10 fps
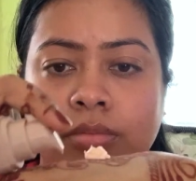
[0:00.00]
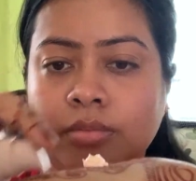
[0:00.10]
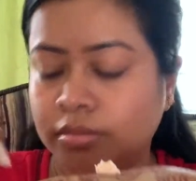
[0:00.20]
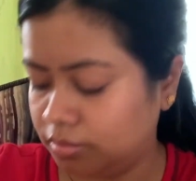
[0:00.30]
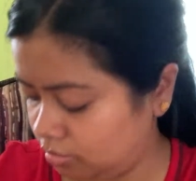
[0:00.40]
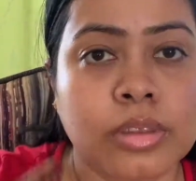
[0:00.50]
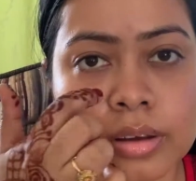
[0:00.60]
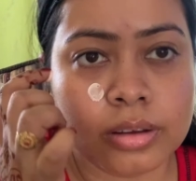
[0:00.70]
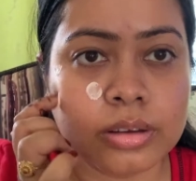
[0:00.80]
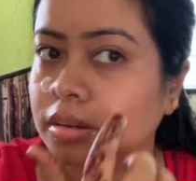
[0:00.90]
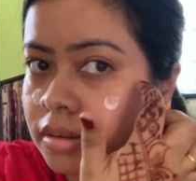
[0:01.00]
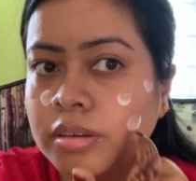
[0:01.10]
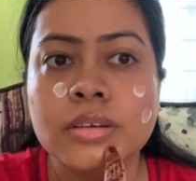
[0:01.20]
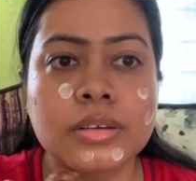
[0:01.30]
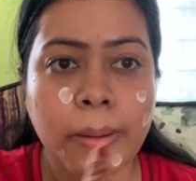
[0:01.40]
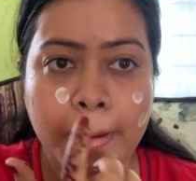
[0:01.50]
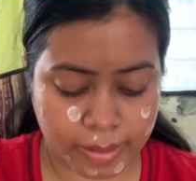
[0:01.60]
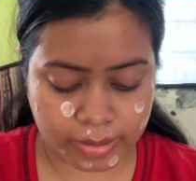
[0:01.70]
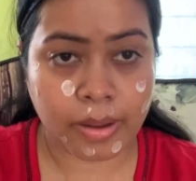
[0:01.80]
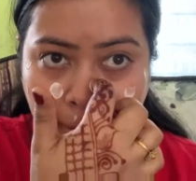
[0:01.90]
2 to 3 pumps
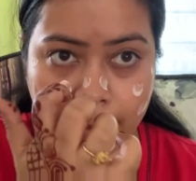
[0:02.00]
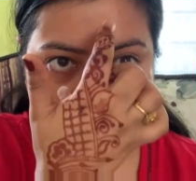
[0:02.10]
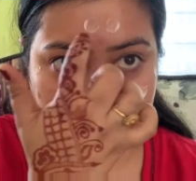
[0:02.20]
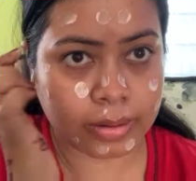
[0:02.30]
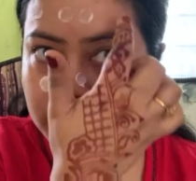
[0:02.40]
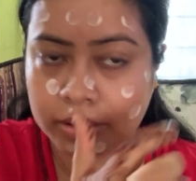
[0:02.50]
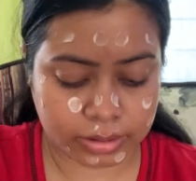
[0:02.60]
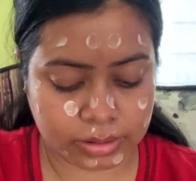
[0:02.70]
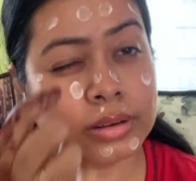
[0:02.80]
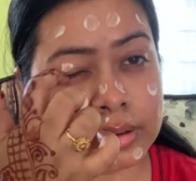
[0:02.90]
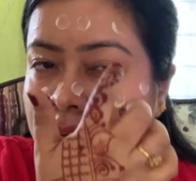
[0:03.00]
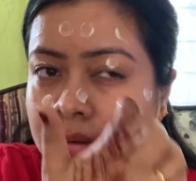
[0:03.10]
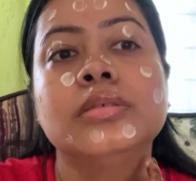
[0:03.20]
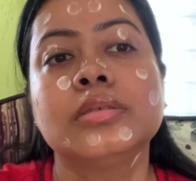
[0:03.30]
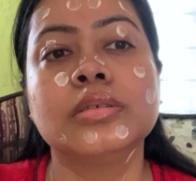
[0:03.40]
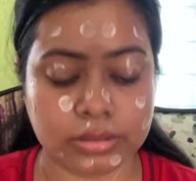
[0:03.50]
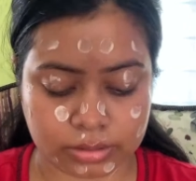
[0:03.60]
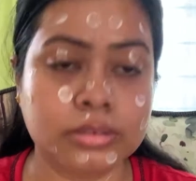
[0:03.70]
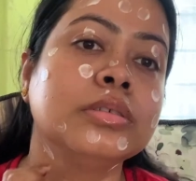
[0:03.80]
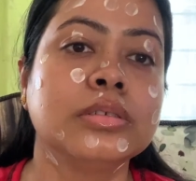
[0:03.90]
and applying all over my
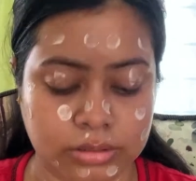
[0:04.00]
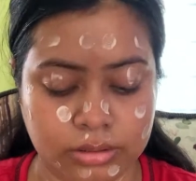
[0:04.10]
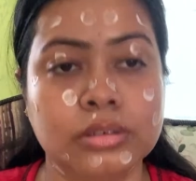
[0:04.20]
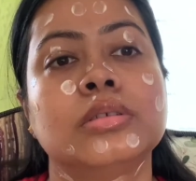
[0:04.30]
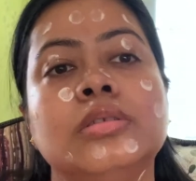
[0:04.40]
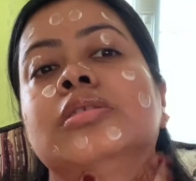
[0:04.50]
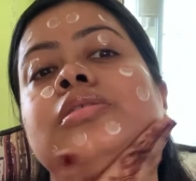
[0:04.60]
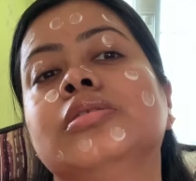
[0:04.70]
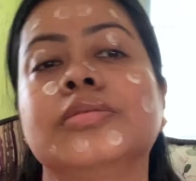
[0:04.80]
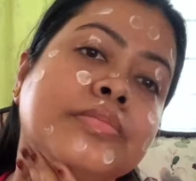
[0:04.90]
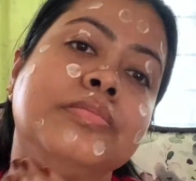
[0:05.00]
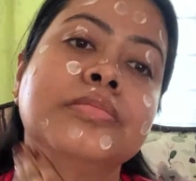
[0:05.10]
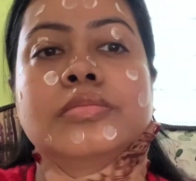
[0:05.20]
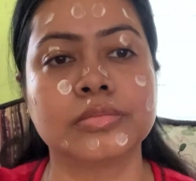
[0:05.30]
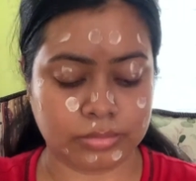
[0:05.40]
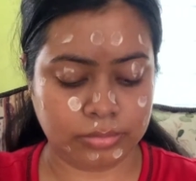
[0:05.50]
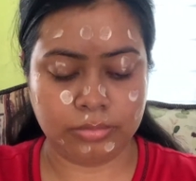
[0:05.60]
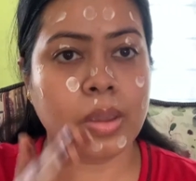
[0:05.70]
face and on my neck.